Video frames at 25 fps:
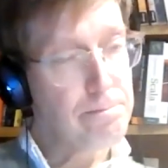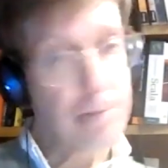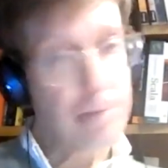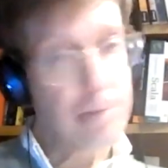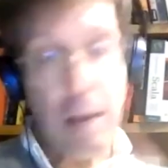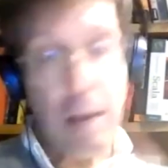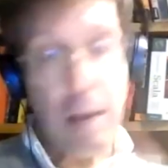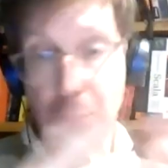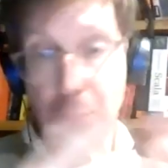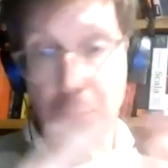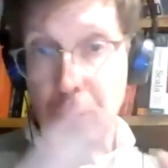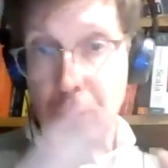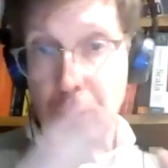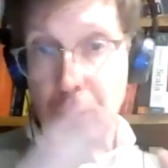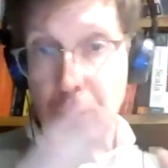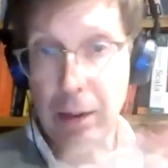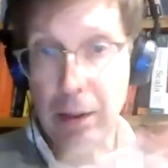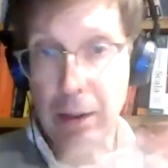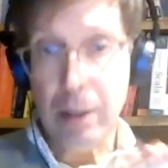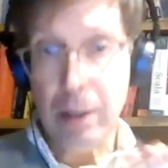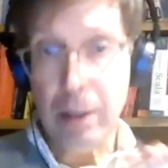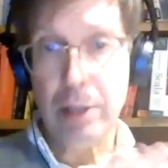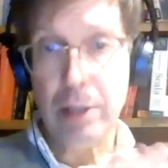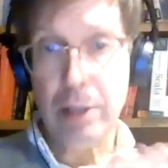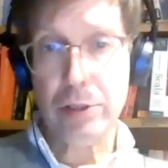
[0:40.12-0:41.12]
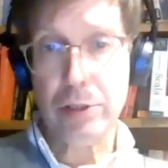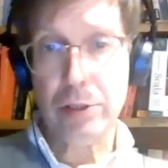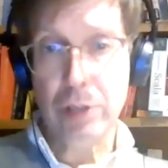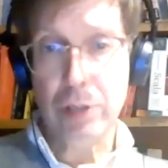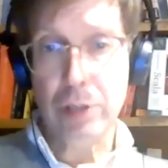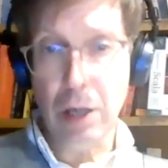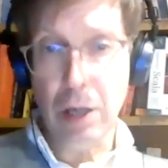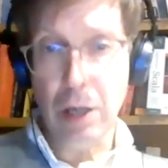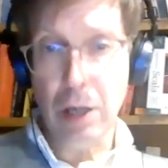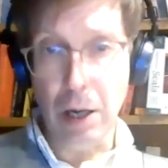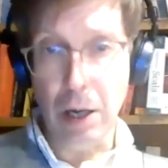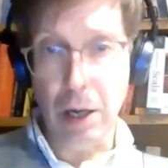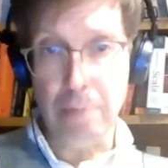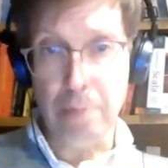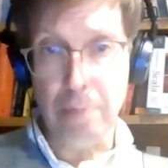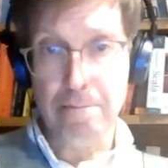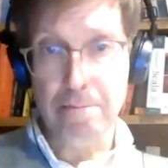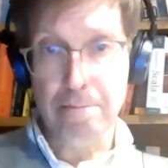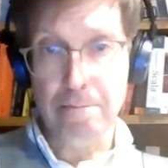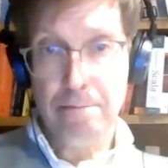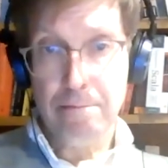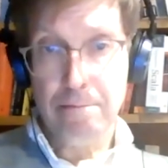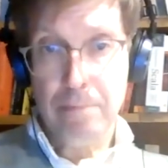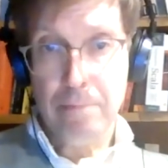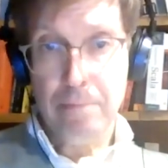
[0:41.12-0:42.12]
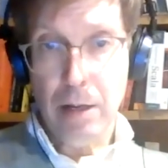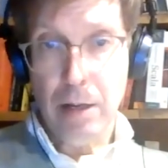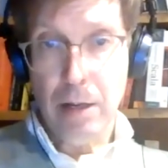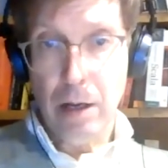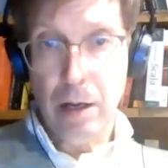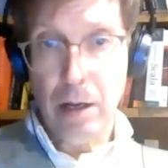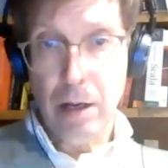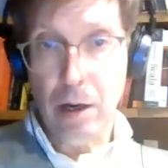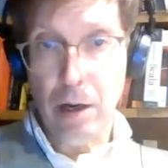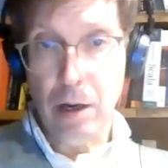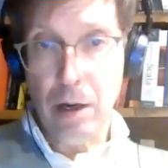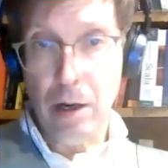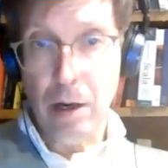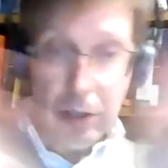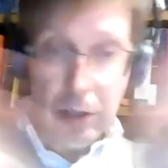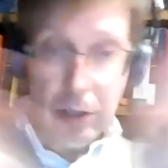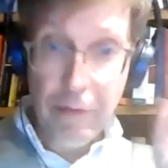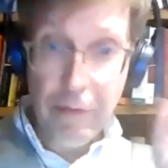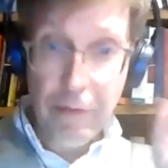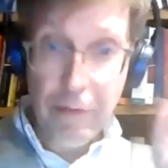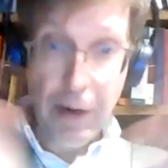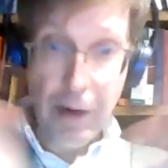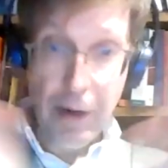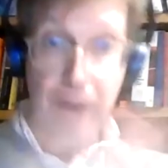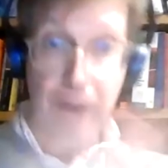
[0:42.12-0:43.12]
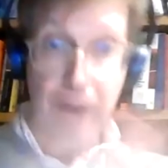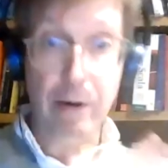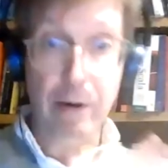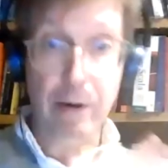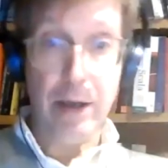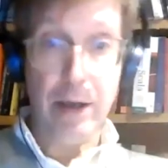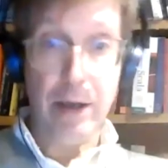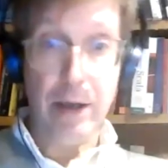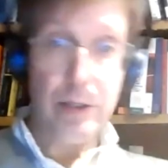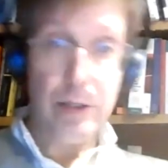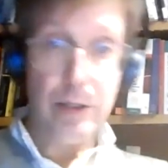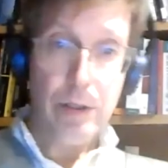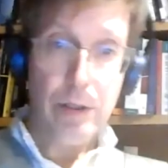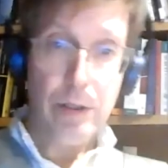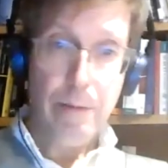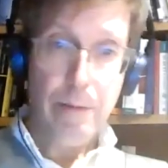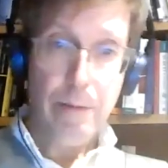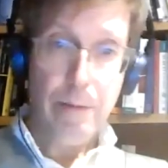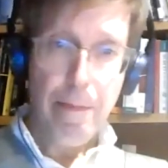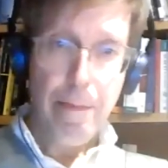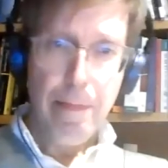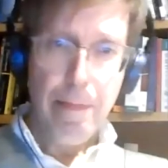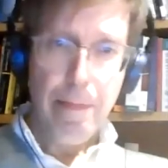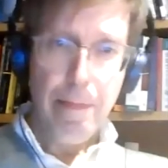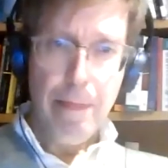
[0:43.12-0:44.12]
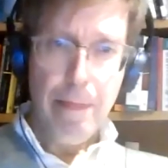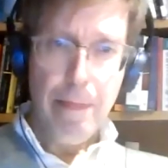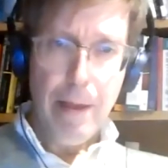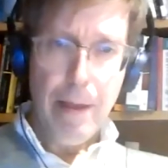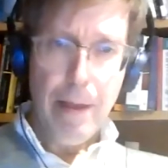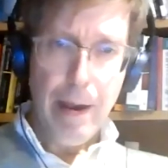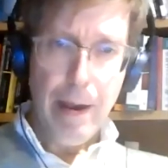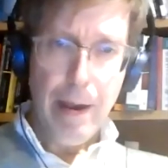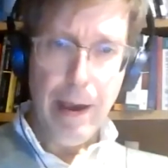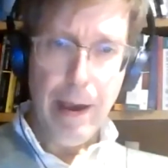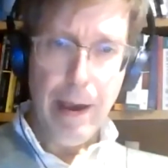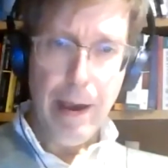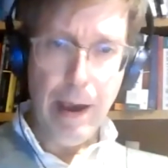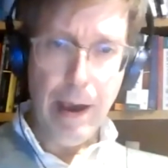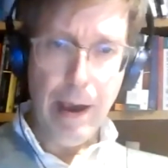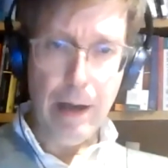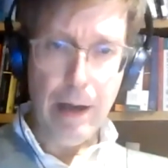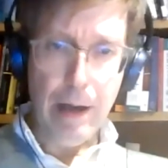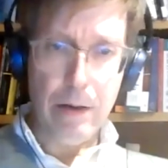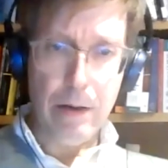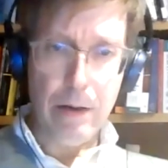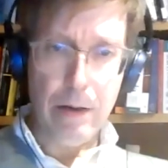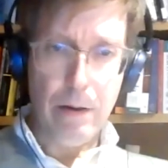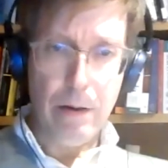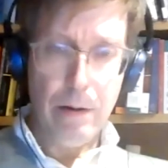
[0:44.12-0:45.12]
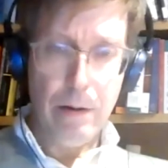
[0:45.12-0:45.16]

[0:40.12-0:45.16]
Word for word: capabilities um, in all different areas. And